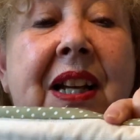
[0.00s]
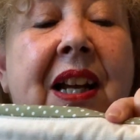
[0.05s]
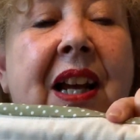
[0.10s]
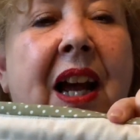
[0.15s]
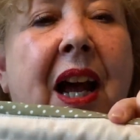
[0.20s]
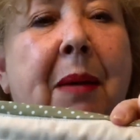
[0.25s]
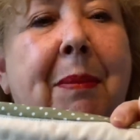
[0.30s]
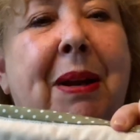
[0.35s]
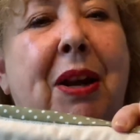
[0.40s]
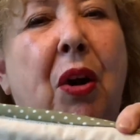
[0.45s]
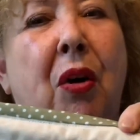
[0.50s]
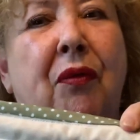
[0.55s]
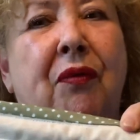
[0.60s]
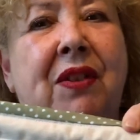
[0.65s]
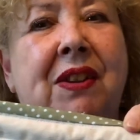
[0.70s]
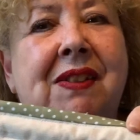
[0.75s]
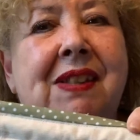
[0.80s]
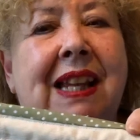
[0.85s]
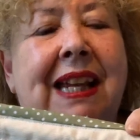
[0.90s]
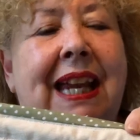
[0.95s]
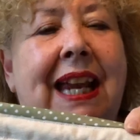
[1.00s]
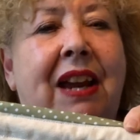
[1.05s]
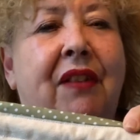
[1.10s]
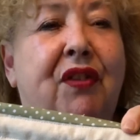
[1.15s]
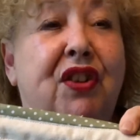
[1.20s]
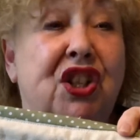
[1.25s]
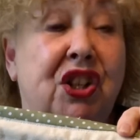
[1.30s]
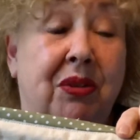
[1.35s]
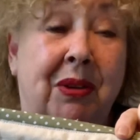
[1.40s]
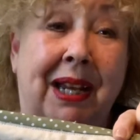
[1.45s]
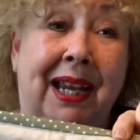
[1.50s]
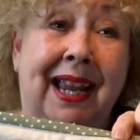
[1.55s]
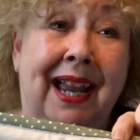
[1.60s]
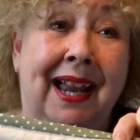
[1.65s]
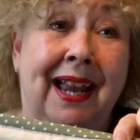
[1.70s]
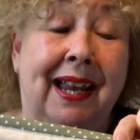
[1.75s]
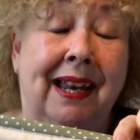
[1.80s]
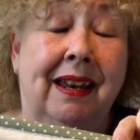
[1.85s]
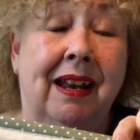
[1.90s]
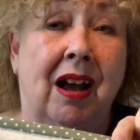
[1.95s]
I mean, obviously, if I do it
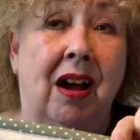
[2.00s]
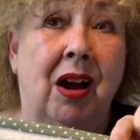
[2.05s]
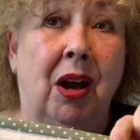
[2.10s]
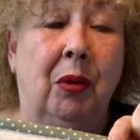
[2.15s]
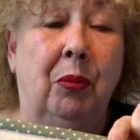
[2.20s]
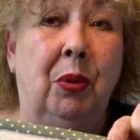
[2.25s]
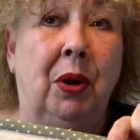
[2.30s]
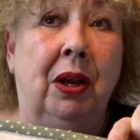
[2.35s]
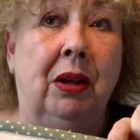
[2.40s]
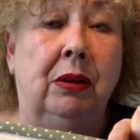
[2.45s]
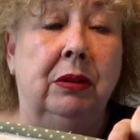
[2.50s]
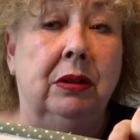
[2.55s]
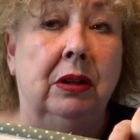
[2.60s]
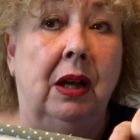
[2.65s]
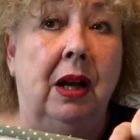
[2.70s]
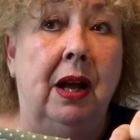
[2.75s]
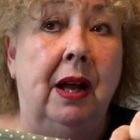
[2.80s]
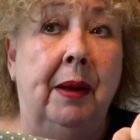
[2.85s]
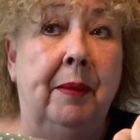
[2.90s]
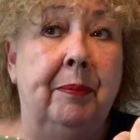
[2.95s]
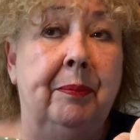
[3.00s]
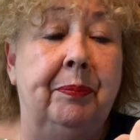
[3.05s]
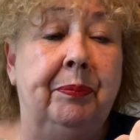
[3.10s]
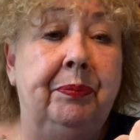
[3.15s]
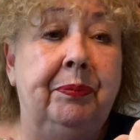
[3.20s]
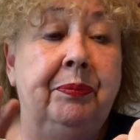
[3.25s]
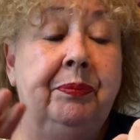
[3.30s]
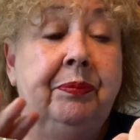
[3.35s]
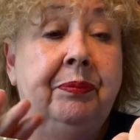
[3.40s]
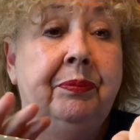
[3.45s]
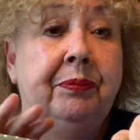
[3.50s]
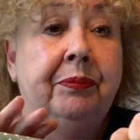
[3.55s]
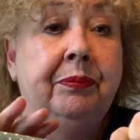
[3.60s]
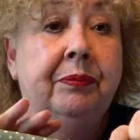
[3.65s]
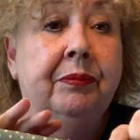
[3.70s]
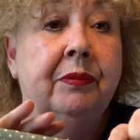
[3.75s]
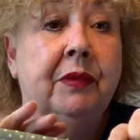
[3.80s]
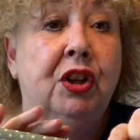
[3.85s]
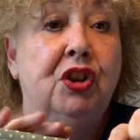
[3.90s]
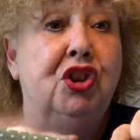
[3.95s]
again, I will
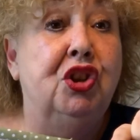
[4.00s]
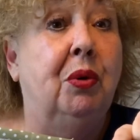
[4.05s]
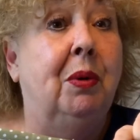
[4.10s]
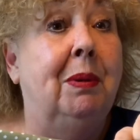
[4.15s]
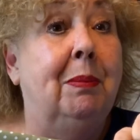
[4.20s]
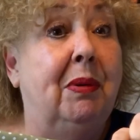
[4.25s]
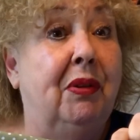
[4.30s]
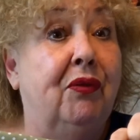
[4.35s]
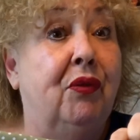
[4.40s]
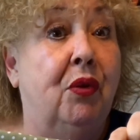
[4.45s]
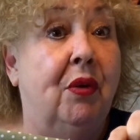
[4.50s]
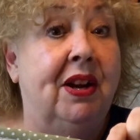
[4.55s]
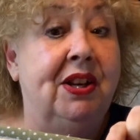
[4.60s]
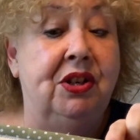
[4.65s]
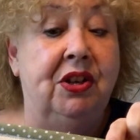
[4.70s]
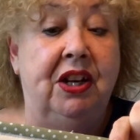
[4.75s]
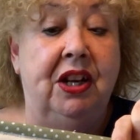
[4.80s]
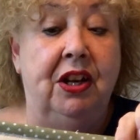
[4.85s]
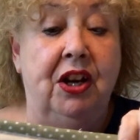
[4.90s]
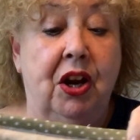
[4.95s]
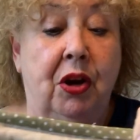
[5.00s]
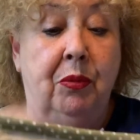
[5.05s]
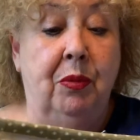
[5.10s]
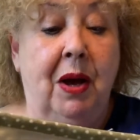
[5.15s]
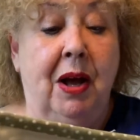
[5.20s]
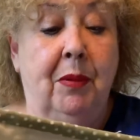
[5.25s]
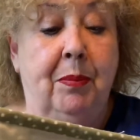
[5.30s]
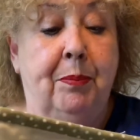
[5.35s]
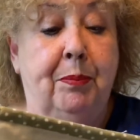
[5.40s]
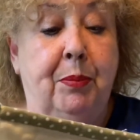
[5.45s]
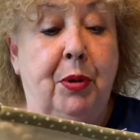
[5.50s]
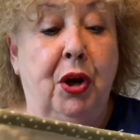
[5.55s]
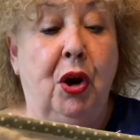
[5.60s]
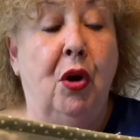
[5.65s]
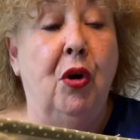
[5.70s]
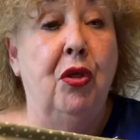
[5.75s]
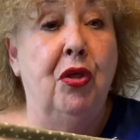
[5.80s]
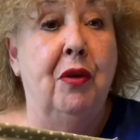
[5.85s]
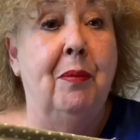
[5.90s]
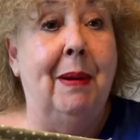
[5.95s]
do it before I do, you know, I'll put it
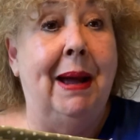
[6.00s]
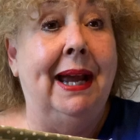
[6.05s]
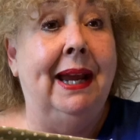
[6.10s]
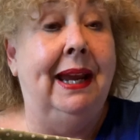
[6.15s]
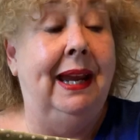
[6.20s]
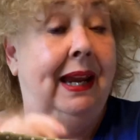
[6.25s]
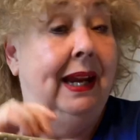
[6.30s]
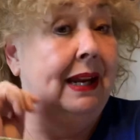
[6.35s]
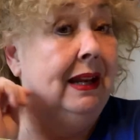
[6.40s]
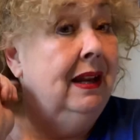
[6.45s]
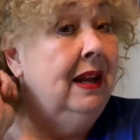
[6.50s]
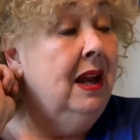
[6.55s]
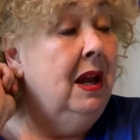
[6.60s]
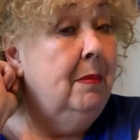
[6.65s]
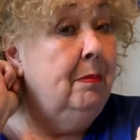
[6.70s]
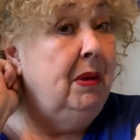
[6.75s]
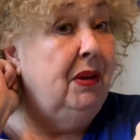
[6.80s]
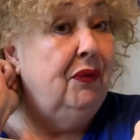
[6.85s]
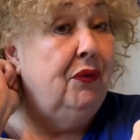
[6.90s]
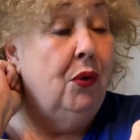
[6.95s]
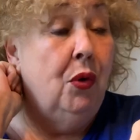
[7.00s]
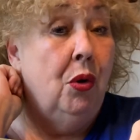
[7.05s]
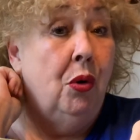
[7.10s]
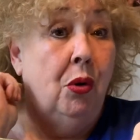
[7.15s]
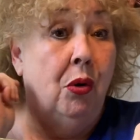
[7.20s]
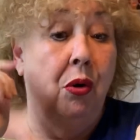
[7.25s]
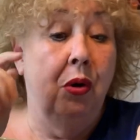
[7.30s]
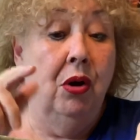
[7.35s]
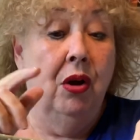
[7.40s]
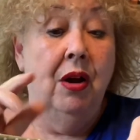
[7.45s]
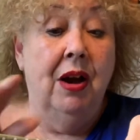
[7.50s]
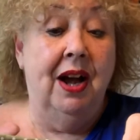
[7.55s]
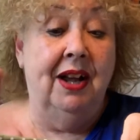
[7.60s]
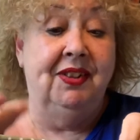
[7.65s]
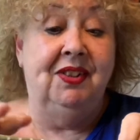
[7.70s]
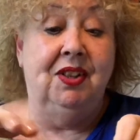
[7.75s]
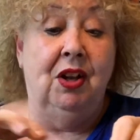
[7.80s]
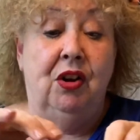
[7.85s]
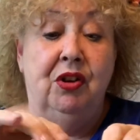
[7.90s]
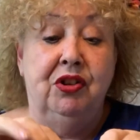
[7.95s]
on the backing before I
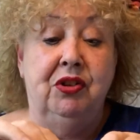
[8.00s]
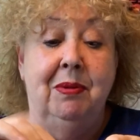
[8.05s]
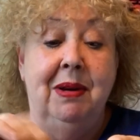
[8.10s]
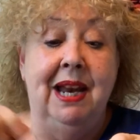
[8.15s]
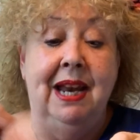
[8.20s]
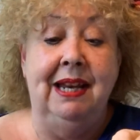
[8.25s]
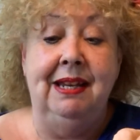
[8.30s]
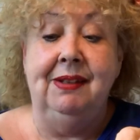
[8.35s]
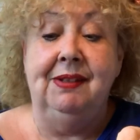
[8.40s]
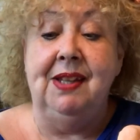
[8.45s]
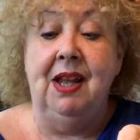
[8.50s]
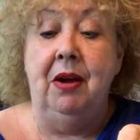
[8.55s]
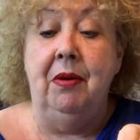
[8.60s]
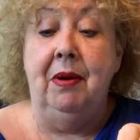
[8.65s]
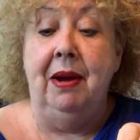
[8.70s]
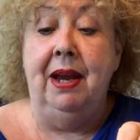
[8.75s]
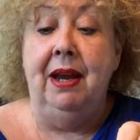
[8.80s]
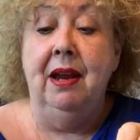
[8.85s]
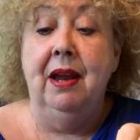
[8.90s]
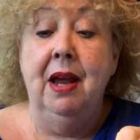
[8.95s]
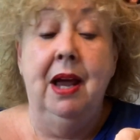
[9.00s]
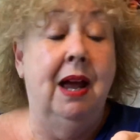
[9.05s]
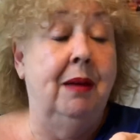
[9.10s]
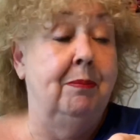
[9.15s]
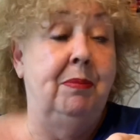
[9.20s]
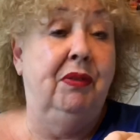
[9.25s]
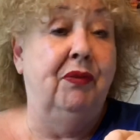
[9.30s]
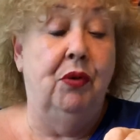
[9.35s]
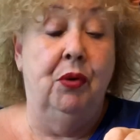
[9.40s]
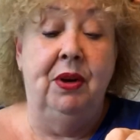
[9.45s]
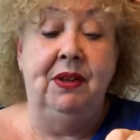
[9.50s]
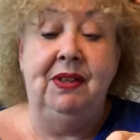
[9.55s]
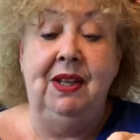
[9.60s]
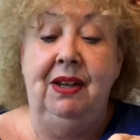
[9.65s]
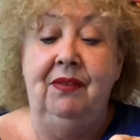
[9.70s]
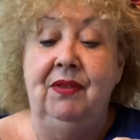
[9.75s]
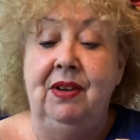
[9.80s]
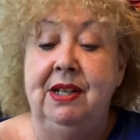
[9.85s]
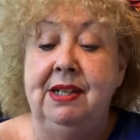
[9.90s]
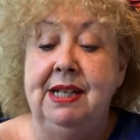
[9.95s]
start doing any sewing and before it's
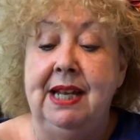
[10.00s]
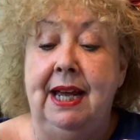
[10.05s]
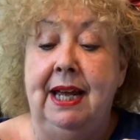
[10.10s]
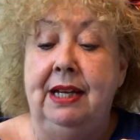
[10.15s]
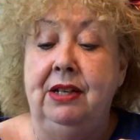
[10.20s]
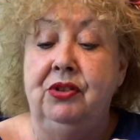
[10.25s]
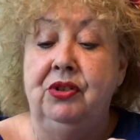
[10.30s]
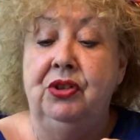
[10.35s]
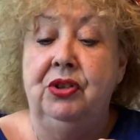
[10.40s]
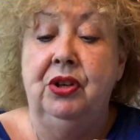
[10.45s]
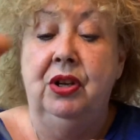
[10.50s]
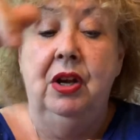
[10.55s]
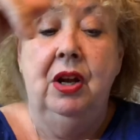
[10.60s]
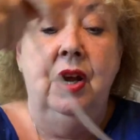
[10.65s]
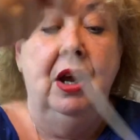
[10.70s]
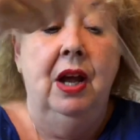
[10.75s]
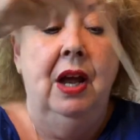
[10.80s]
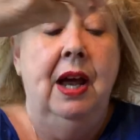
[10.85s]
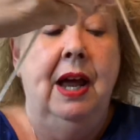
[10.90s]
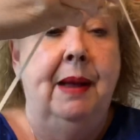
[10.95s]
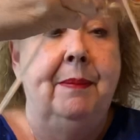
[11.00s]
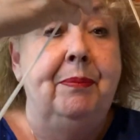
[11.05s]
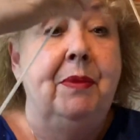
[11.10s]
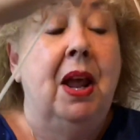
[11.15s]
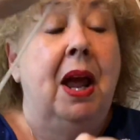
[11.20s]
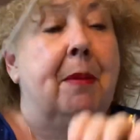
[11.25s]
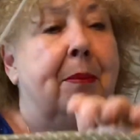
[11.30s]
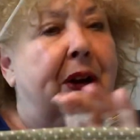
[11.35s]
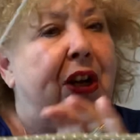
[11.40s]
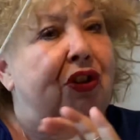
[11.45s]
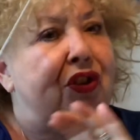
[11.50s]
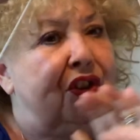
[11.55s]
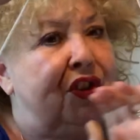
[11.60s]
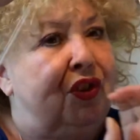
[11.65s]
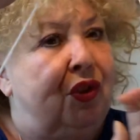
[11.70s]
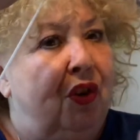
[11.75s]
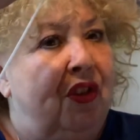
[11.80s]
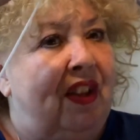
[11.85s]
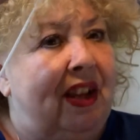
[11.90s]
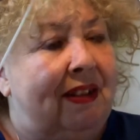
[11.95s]
even attached. But I just
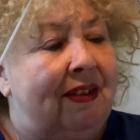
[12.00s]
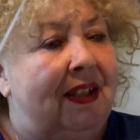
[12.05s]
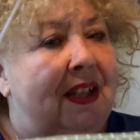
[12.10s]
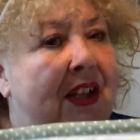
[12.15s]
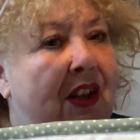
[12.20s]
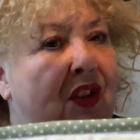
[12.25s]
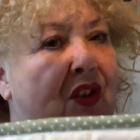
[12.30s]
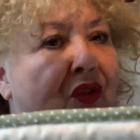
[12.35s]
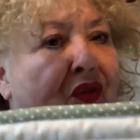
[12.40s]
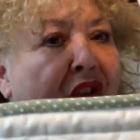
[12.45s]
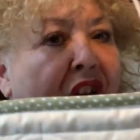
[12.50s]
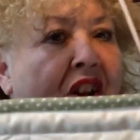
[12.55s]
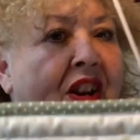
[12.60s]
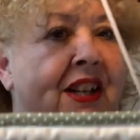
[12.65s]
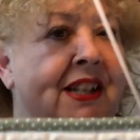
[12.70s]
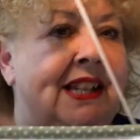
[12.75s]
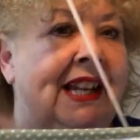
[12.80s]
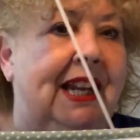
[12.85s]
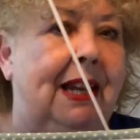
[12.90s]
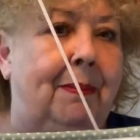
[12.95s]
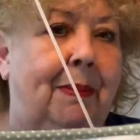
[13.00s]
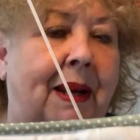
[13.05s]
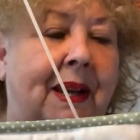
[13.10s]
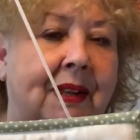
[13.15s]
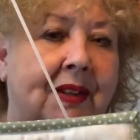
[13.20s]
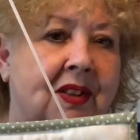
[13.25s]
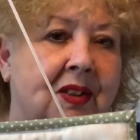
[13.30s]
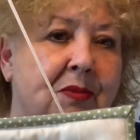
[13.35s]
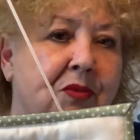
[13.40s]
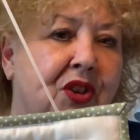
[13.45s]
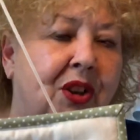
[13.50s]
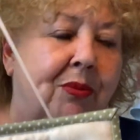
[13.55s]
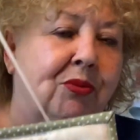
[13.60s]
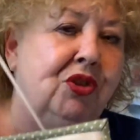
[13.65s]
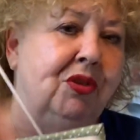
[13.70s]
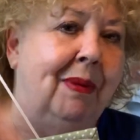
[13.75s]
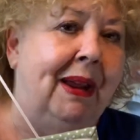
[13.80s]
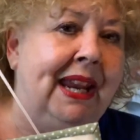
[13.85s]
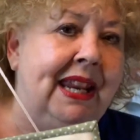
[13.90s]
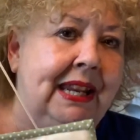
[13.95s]
thought that's a useful idea, because sometimes
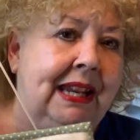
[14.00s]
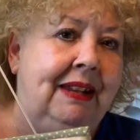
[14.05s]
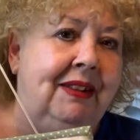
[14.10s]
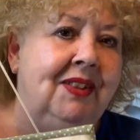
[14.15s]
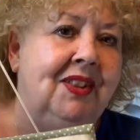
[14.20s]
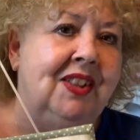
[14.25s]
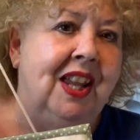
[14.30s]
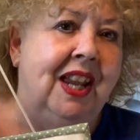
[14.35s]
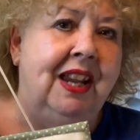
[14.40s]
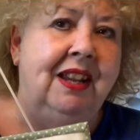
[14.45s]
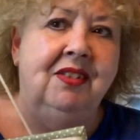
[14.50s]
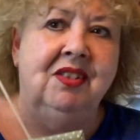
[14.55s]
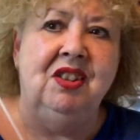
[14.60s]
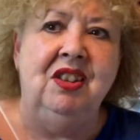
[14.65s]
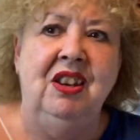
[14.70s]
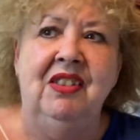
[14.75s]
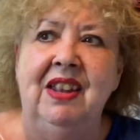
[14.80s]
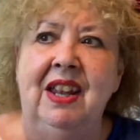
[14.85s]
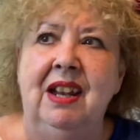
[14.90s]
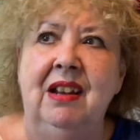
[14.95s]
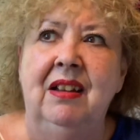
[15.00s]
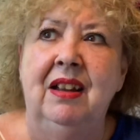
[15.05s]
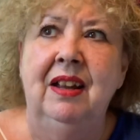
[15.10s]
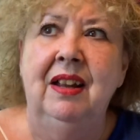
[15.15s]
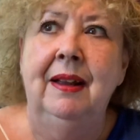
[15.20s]
you make these things and you think,